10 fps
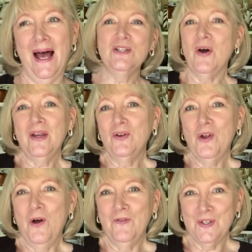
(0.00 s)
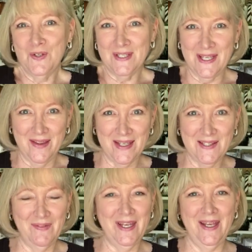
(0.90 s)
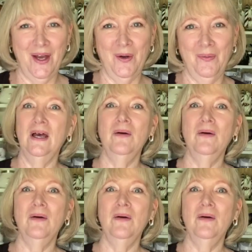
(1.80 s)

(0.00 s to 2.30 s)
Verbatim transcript: So I don't know if she'll see this video.